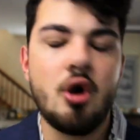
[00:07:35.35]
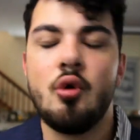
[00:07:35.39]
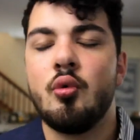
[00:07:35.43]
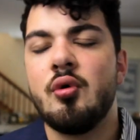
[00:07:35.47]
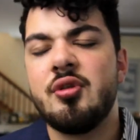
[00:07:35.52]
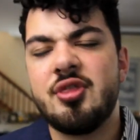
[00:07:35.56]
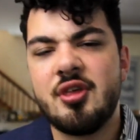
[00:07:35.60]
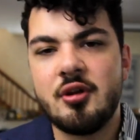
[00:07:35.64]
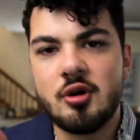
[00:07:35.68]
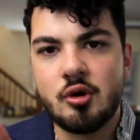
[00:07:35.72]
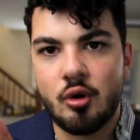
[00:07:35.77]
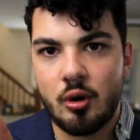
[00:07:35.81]

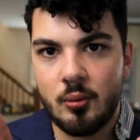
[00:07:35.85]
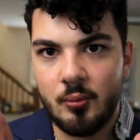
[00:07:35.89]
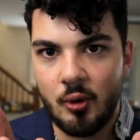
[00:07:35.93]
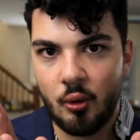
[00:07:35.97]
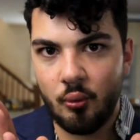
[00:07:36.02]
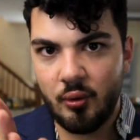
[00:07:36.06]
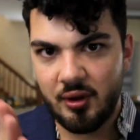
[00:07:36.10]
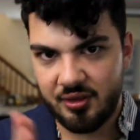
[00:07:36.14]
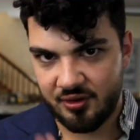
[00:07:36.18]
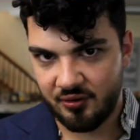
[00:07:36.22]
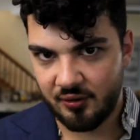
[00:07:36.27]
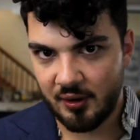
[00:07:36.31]
with the normal
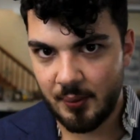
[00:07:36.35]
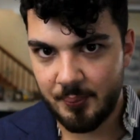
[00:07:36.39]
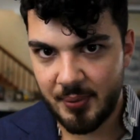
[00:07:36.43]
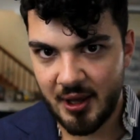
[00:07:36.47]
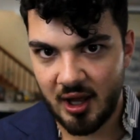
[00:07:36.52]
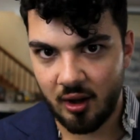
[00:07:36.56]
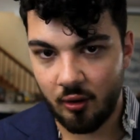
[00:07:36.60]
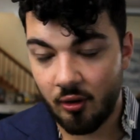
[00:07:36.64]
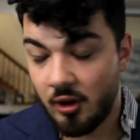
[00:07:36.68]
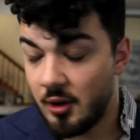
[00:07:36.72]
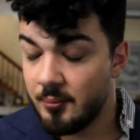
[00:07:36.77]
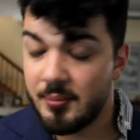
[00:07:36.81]
width
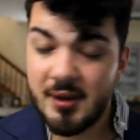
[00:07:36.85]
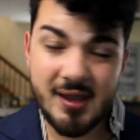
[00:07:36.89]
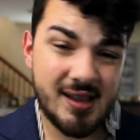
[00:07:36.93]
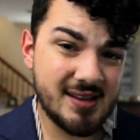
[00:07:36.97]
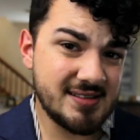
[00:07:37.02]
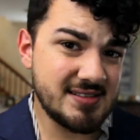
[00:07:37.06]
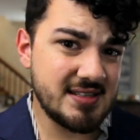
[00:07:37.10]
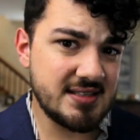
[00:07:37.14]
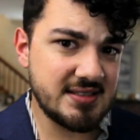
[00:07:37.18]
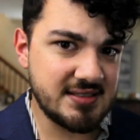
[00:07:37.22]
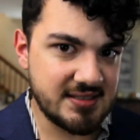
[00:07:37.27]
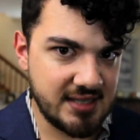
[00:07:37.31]
lapel
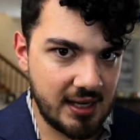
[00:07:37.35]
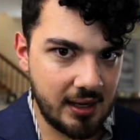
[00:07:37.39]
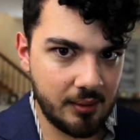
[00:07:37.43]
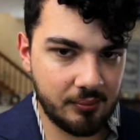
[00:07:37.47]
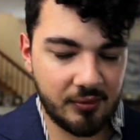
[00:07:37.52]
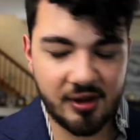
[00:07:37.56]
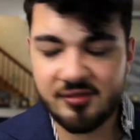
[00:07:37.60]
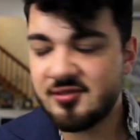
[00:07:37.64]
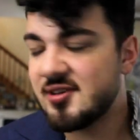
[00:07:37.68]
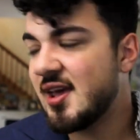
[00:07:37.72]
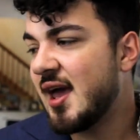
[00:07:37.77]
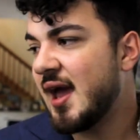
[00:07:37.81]
because it's
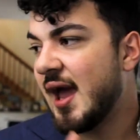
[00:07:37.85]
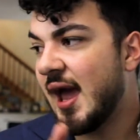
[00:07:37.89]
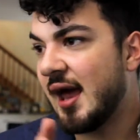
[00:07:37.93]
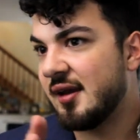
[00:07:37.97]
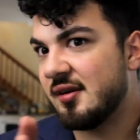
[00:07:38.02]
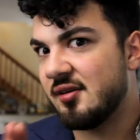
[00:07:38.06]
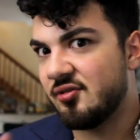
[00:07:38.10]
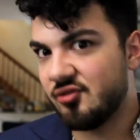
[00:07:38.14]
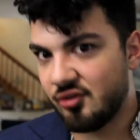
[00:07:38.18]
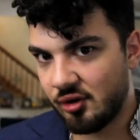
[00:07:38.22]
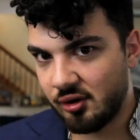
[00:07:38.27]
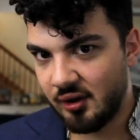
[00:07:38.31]
timeless
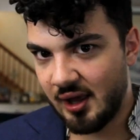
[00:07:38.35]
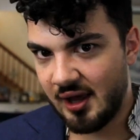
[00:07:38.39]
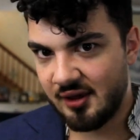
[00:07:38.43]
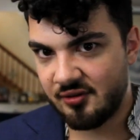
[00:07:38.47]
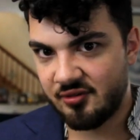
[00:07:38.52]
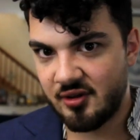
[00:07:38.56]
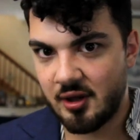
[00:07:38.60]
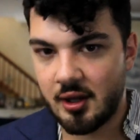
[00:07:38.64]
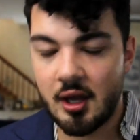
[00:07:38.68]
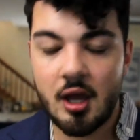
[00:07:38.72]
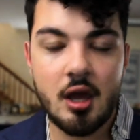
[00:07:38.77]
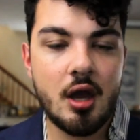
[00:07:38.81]
and it's
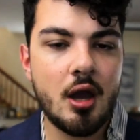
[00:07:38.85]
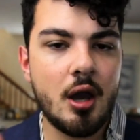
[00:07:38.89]
classic.